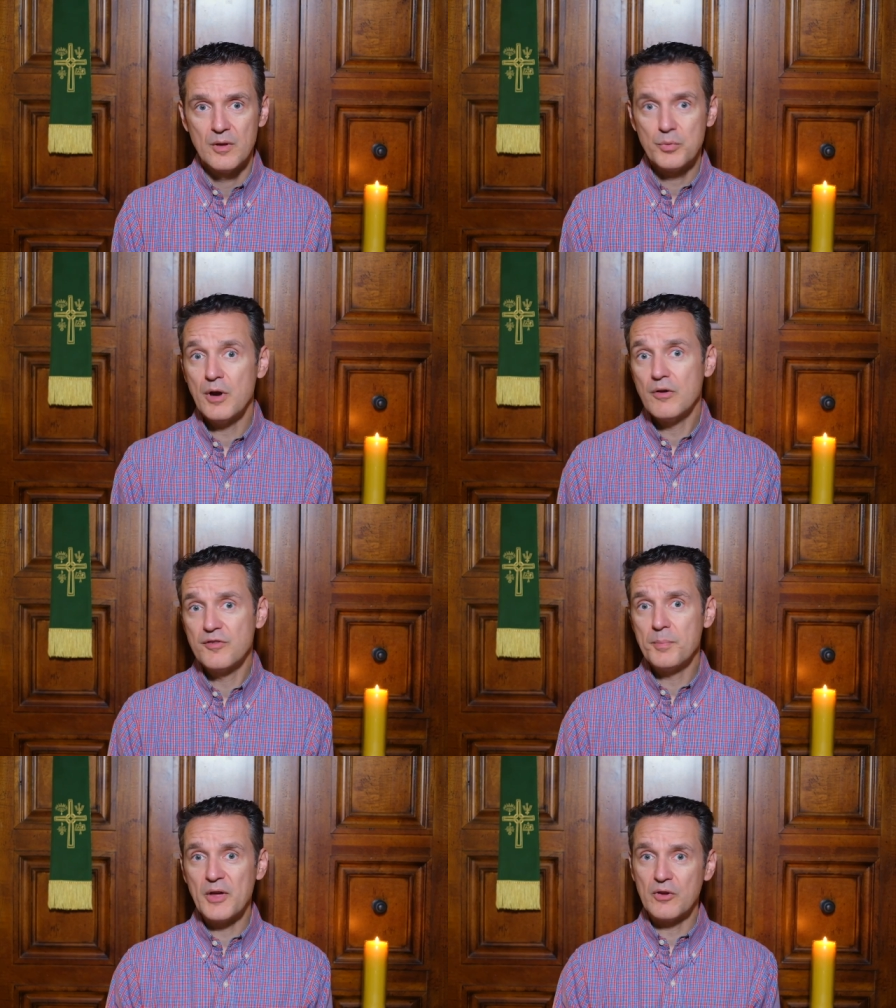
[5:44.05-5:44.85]
Prayer is
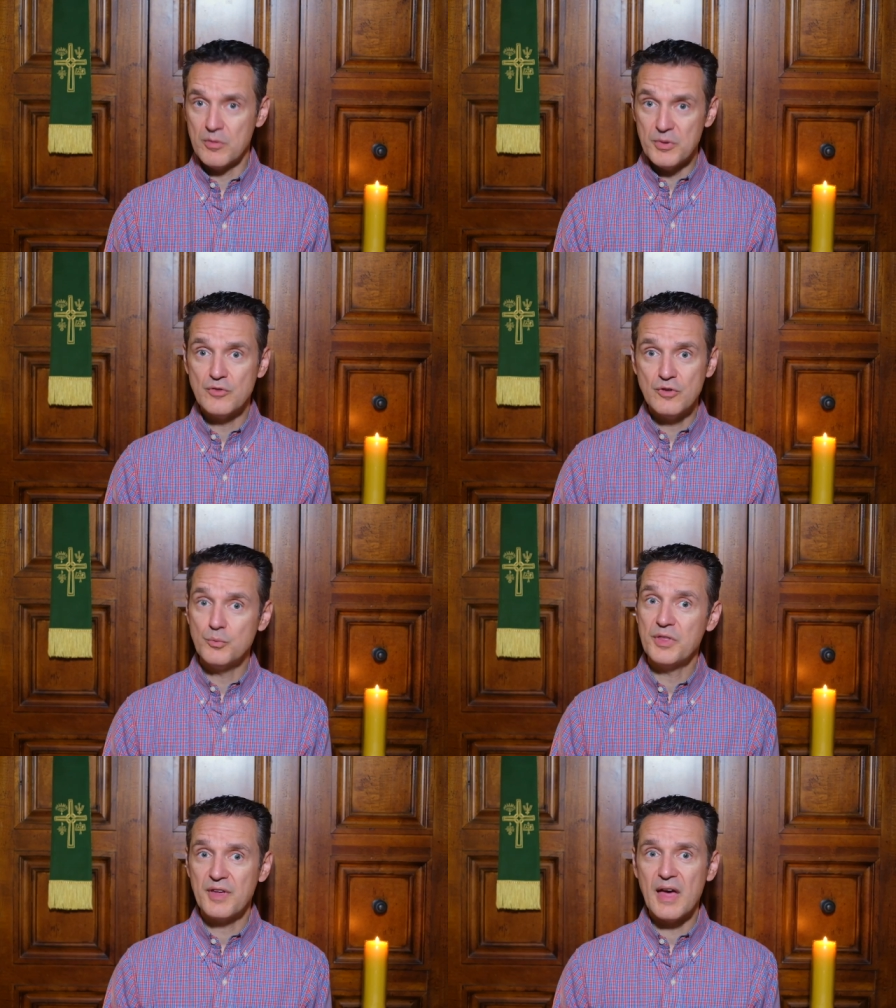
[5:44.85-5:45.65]
about communion
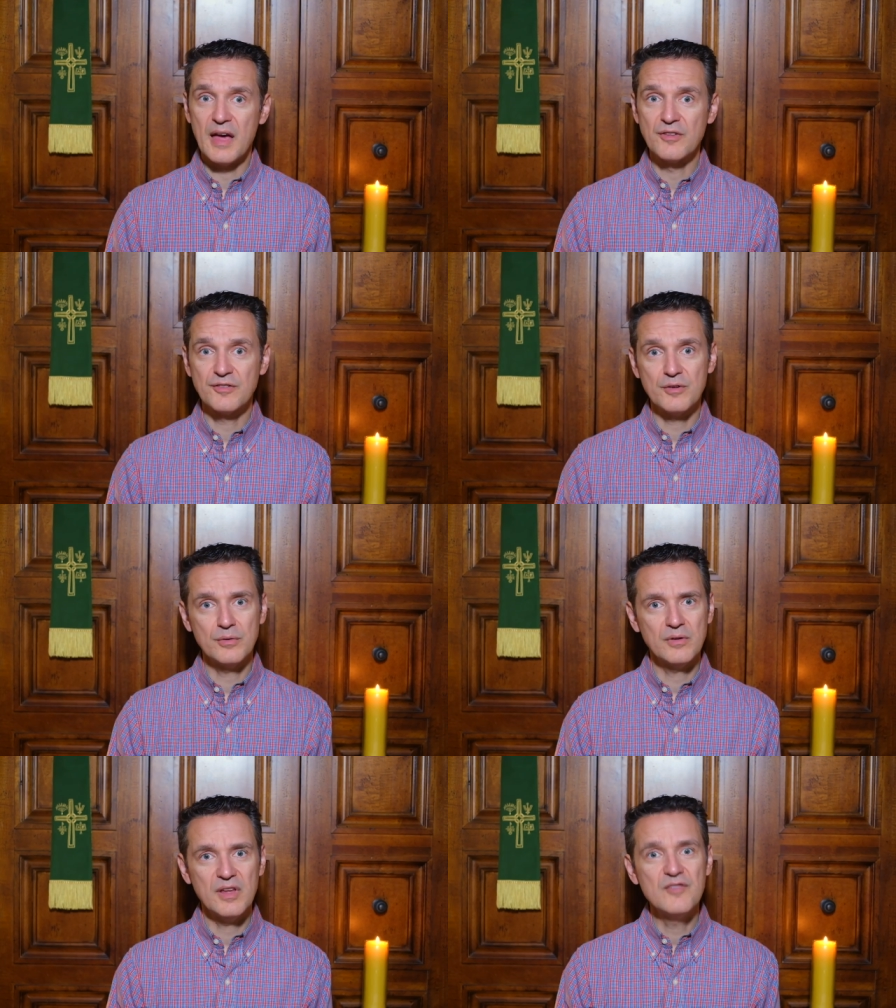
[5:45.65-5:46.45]
with God,
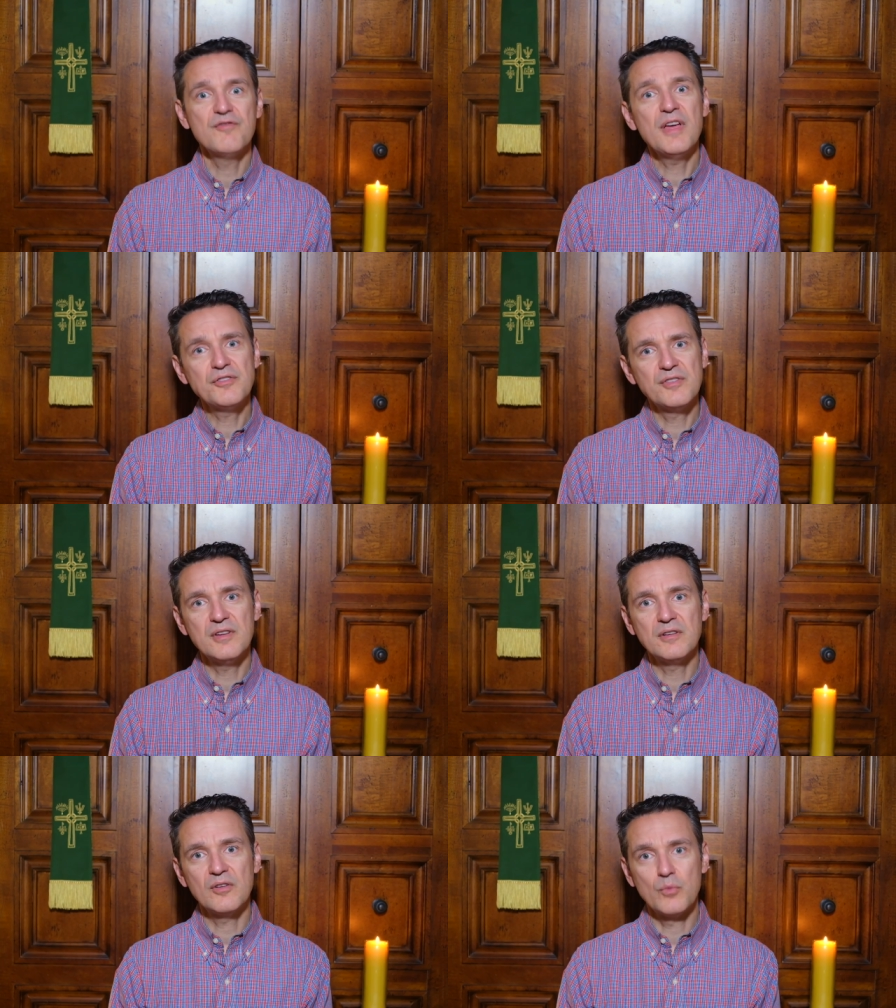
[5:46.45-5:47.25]
so invest
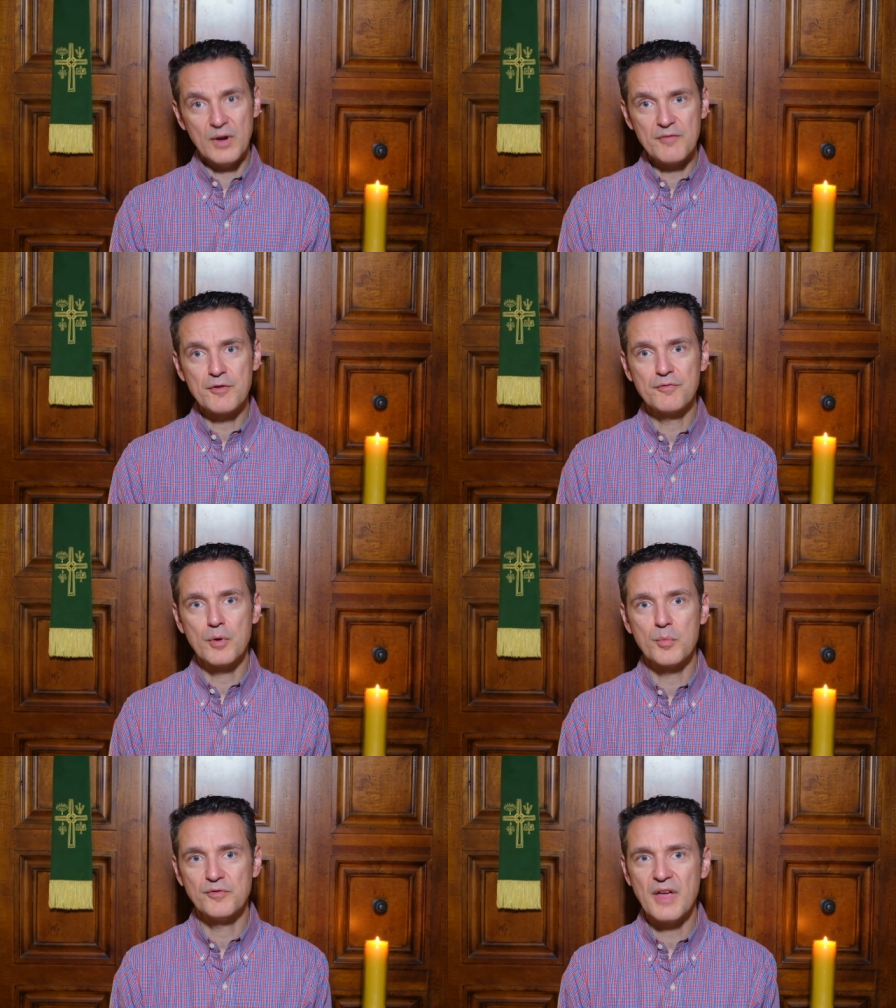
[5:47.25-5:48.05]
in whatever
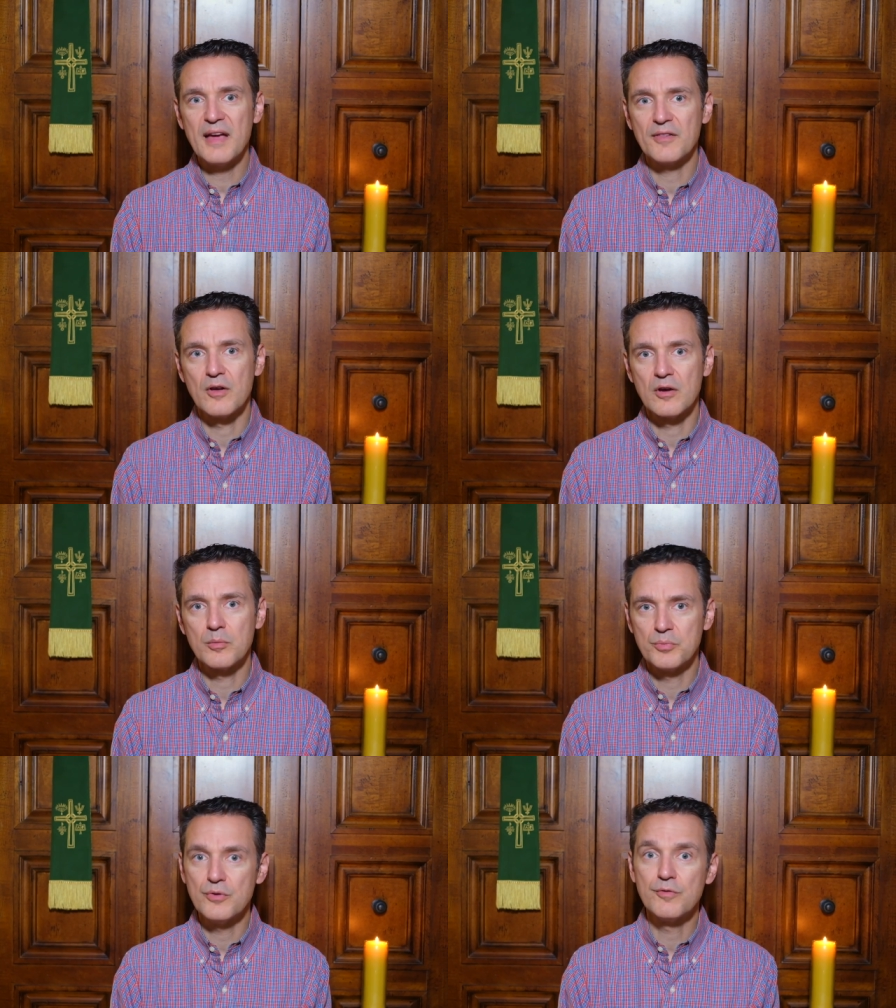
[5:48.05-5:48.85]
form of dialogue
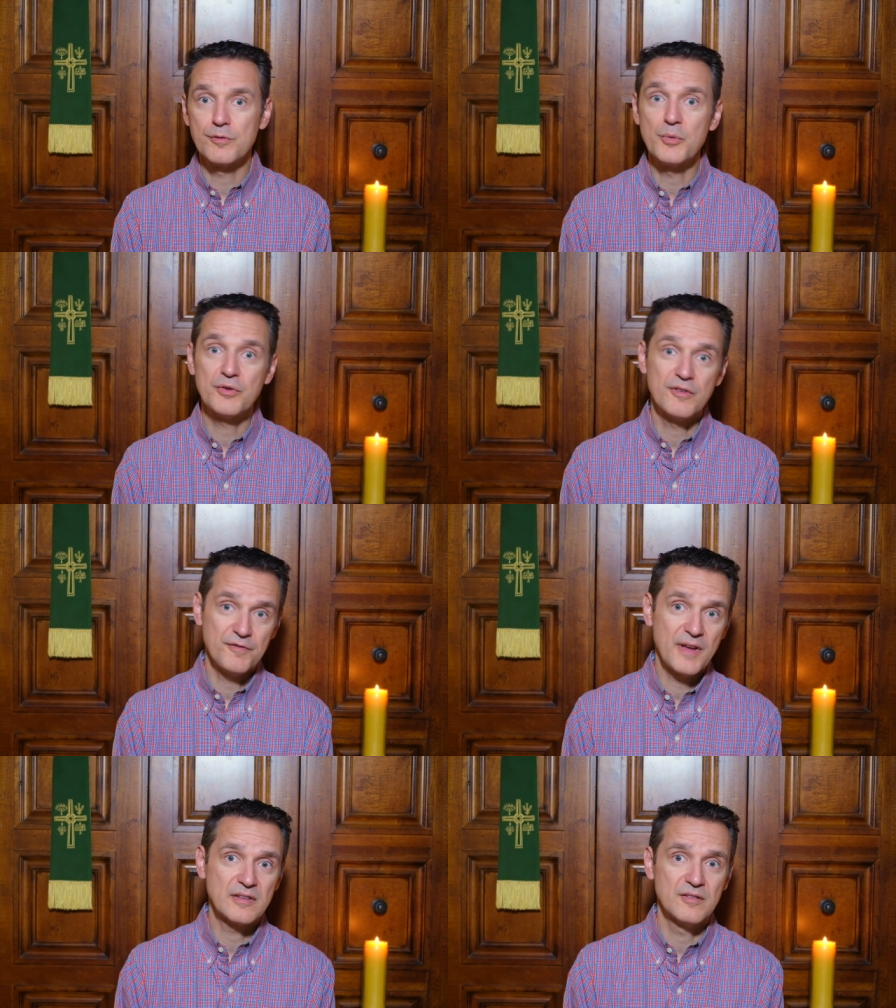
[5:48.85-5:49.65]
proves most
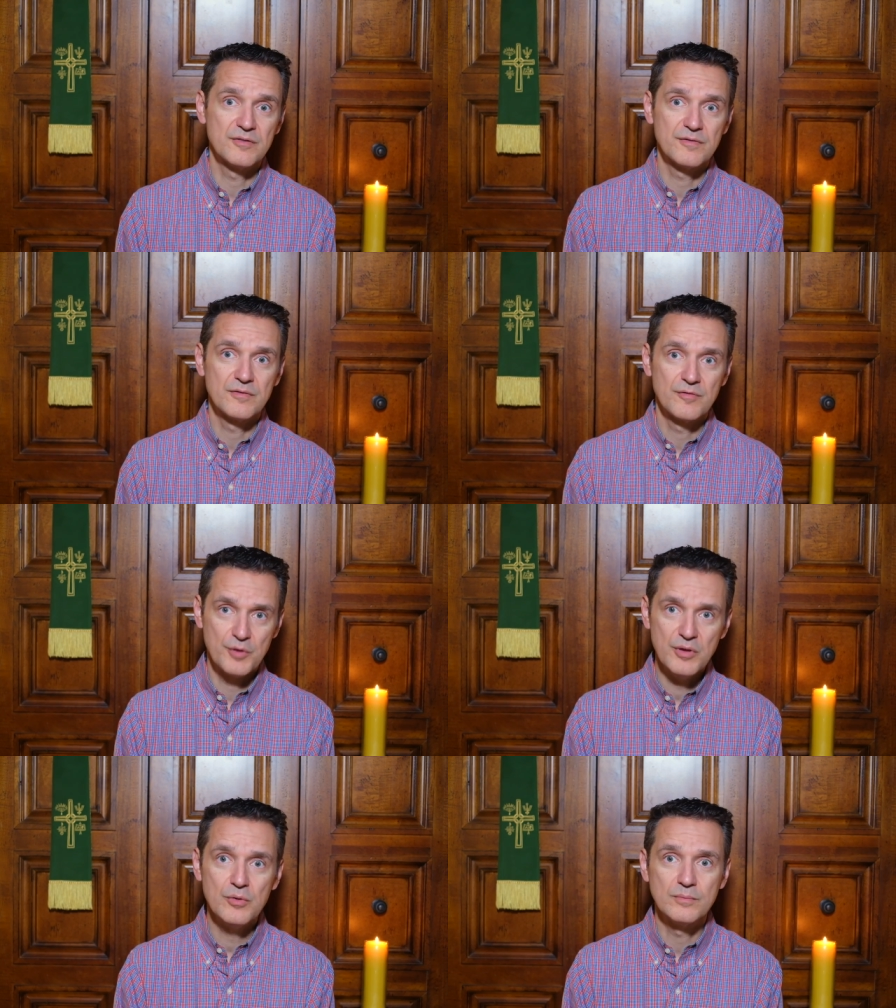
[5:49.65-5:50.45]
effective for
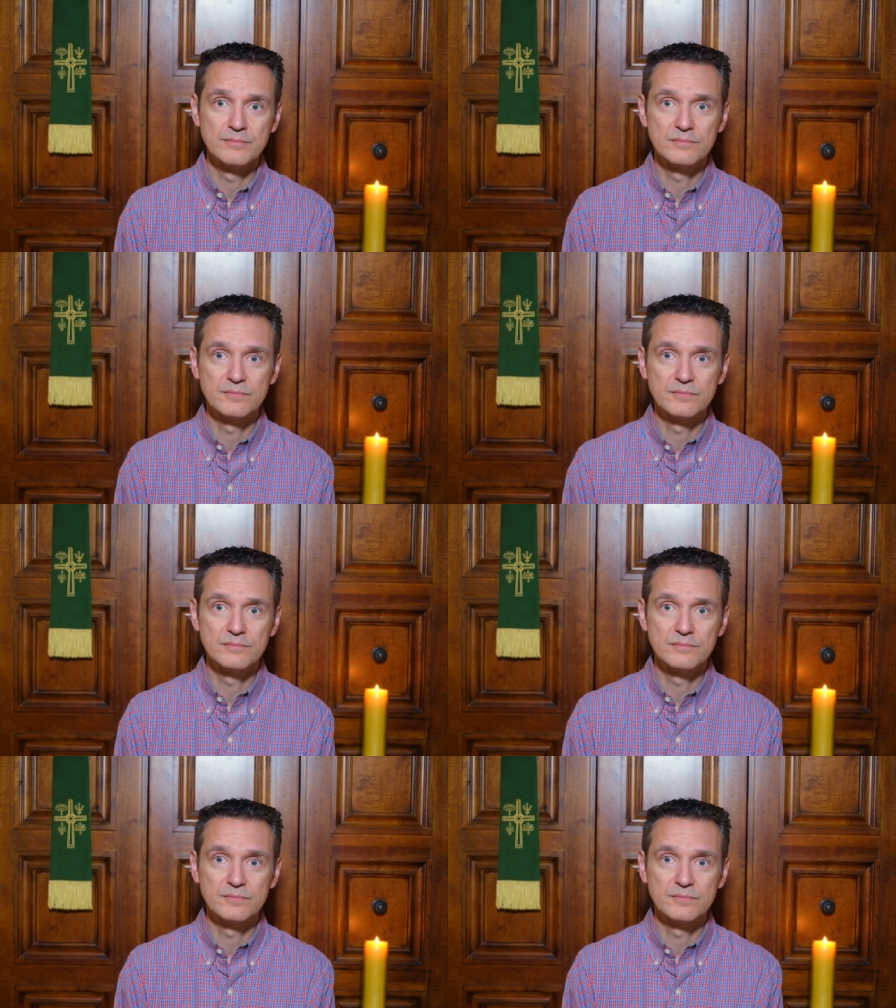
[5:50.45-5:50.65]
you.